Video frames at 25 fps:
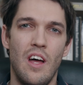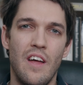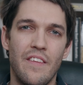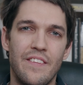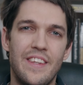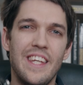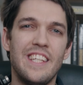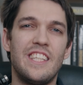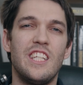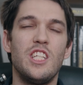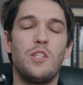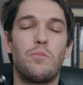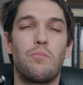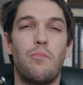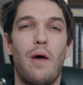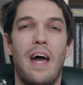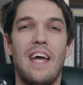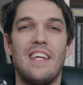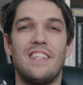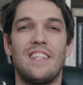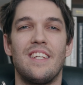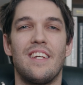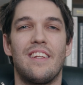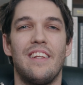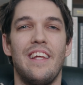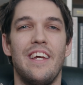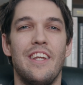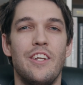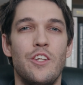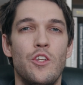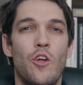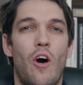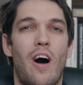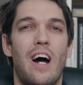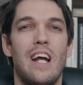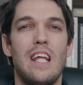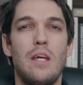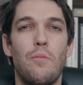This is basically
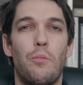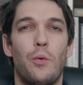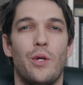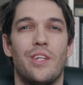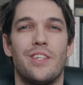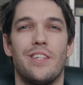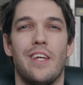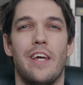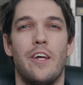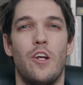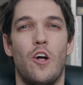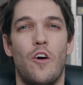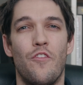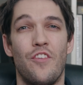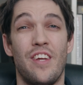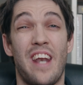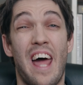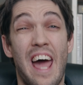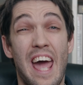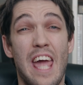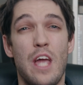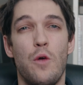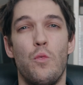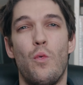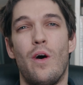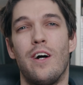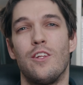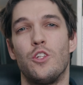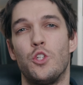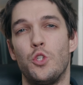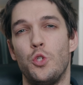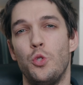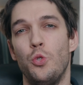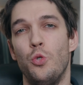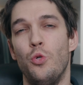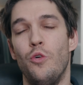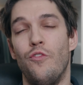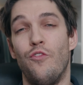90% of an
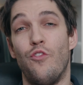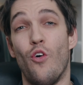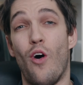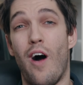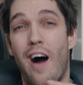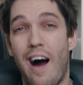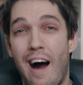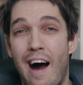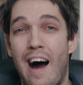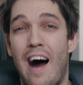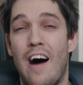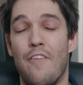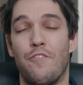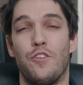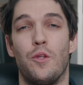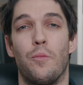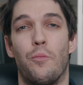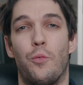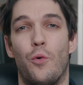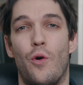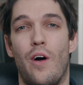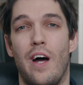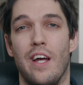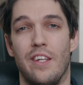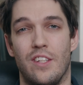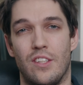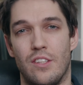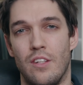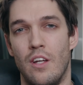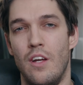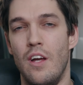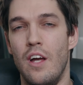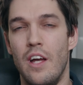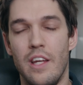A1 II for half the price.